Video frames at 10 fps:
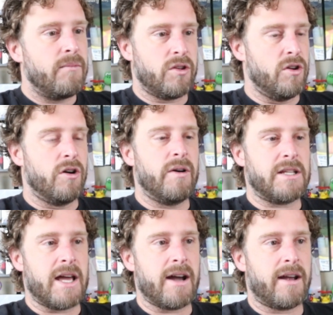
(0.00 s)
you know,
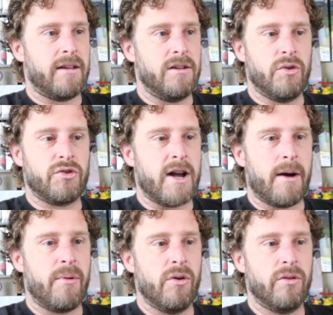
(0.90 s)
attack into a
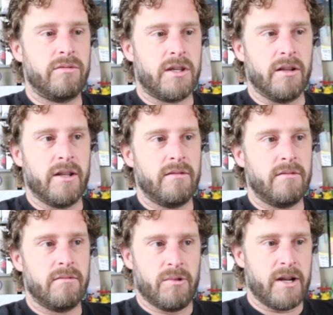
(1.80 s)
Dragapult, kill it,
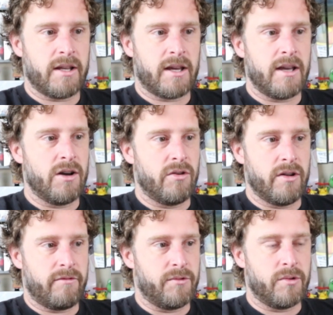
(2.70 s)
1-hit KO
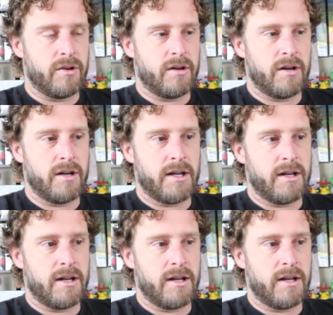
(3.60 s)
it for